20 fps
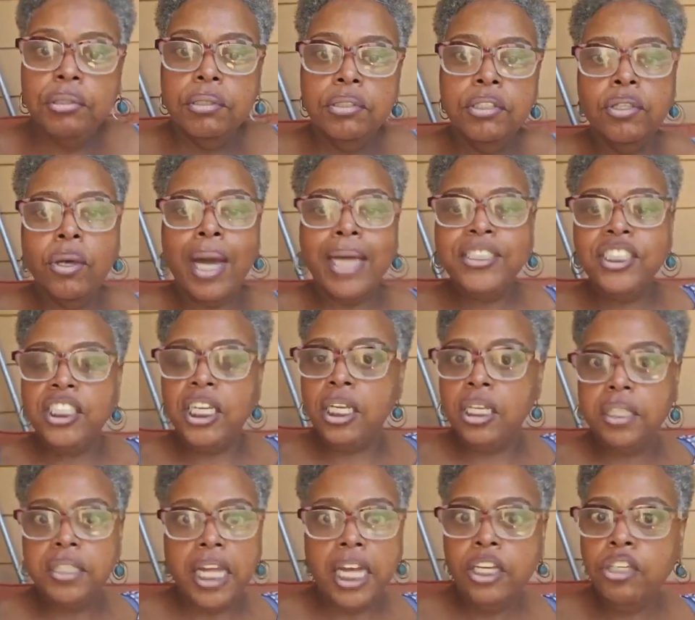So I
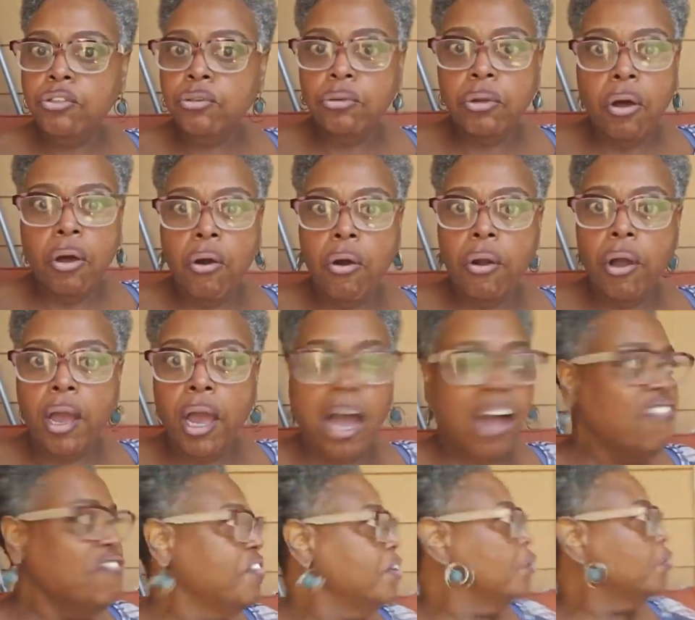said, thank you, Lord.
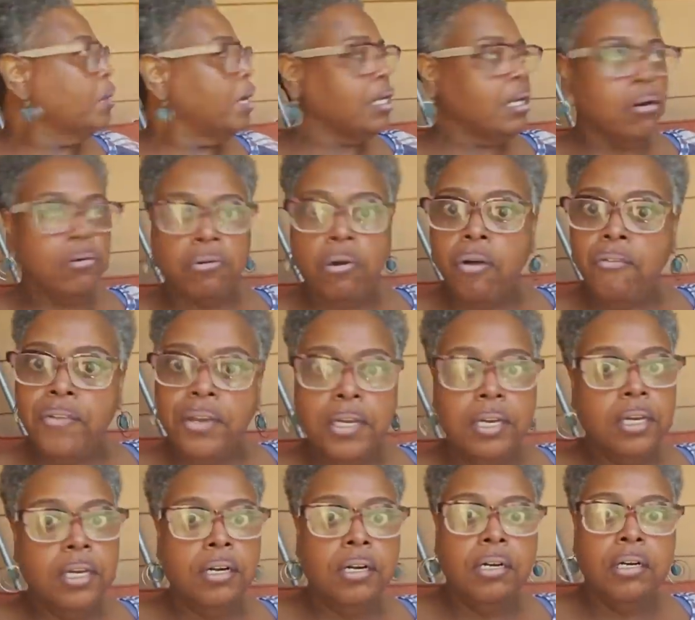I'm going to run on over
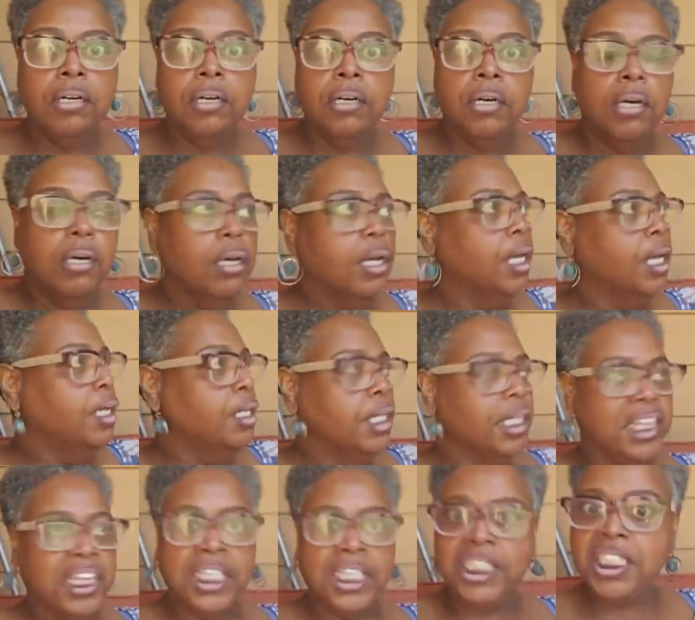here and
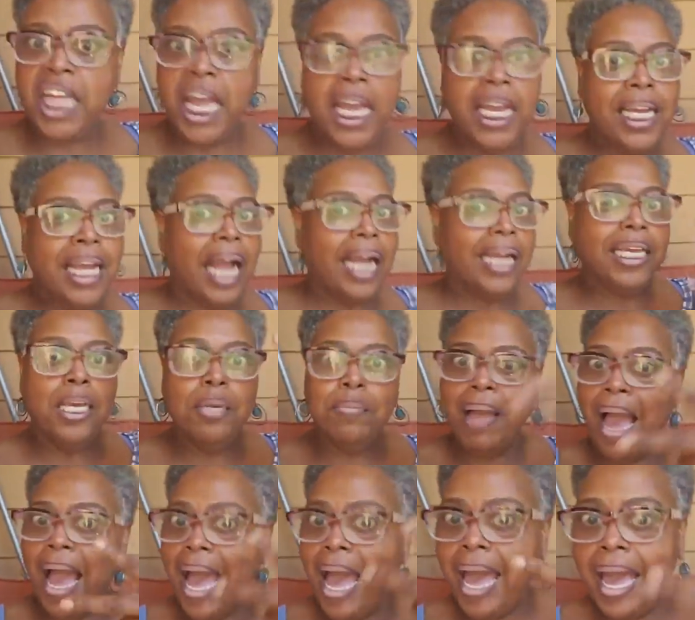get this thing. I keep
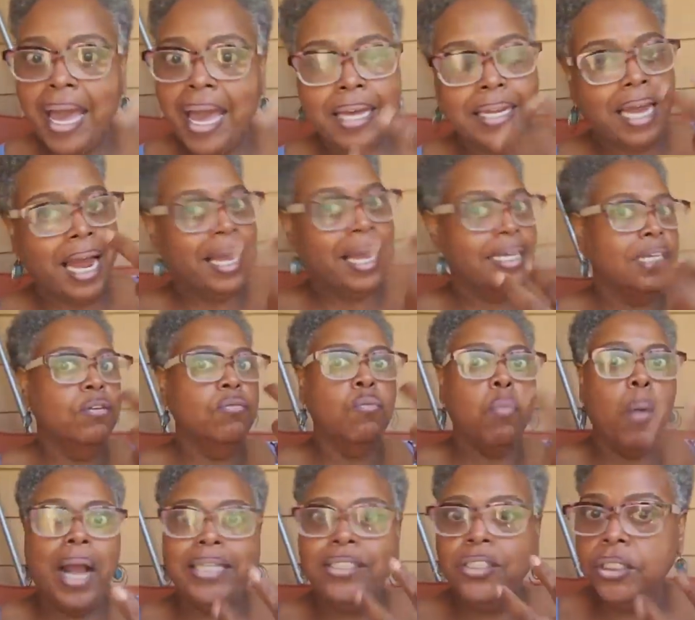eyeing. I keep
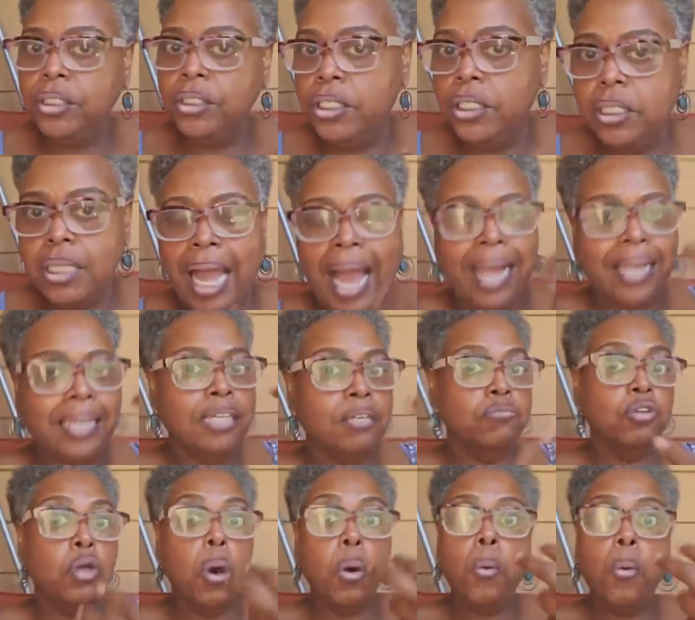watching this. I
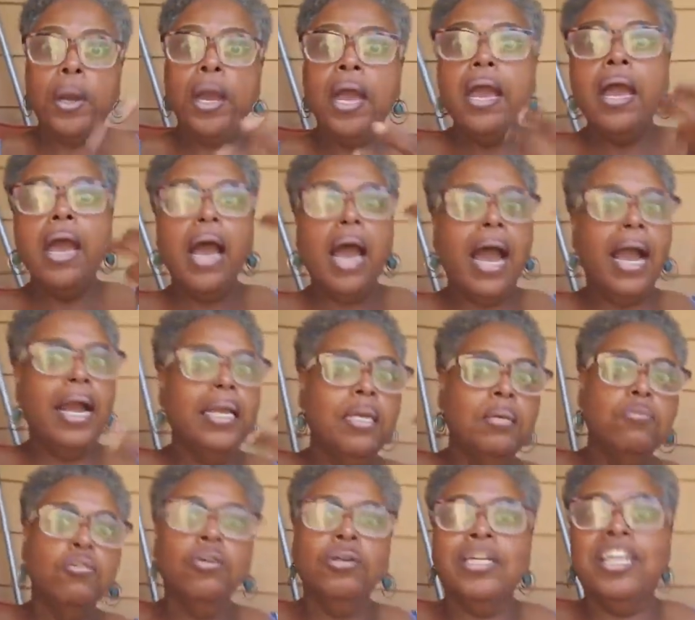keep going. I
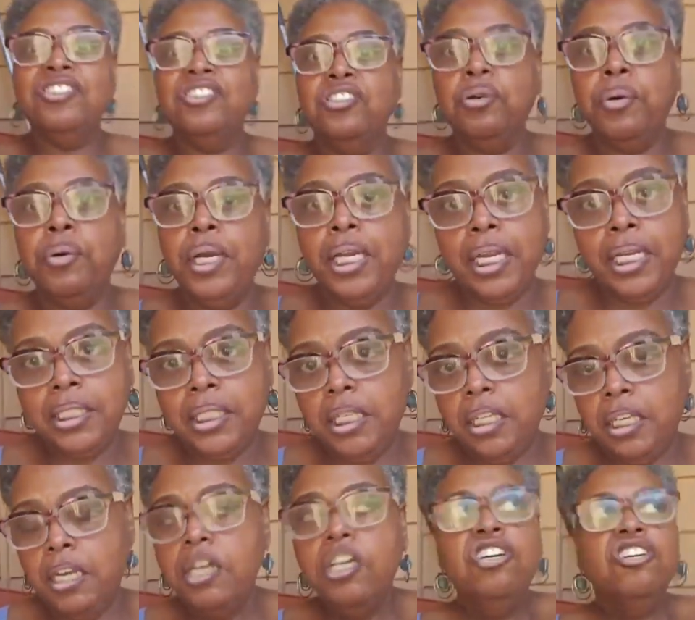told Ed, I
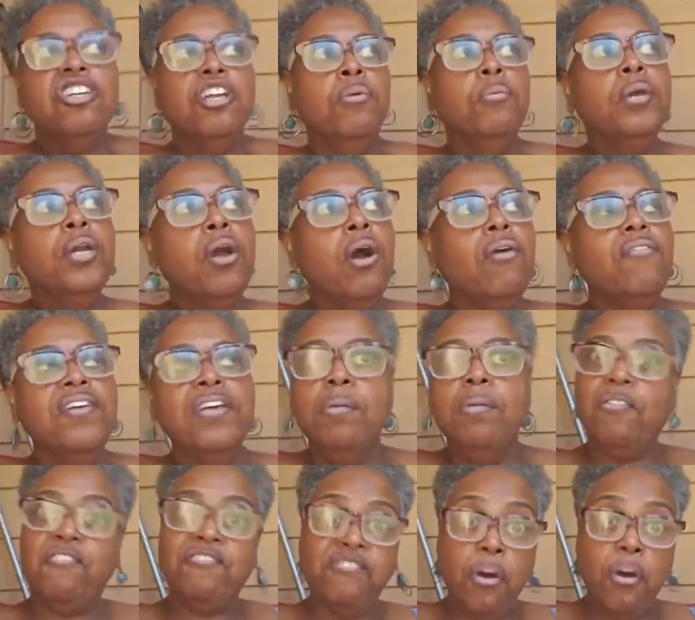said, can we go over here
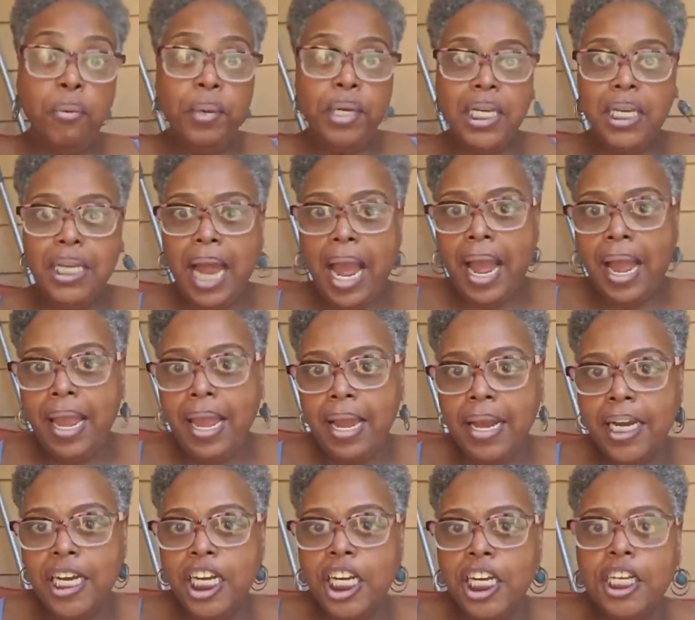before we get our
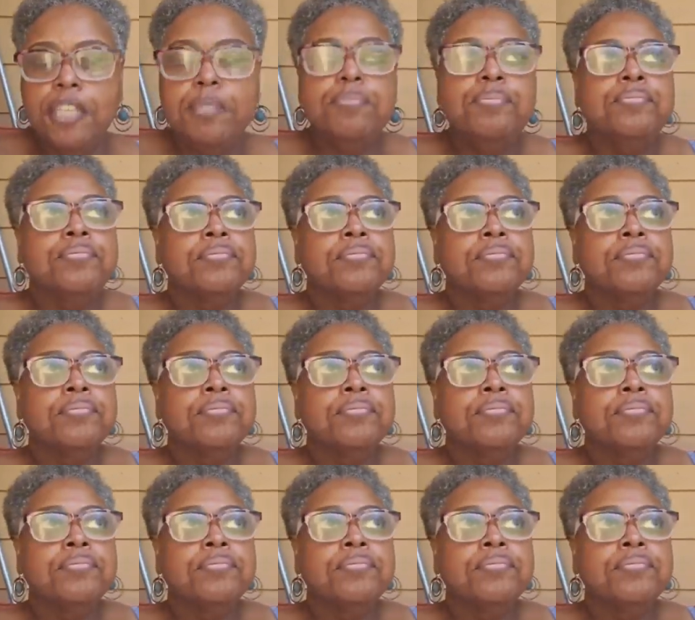haircut?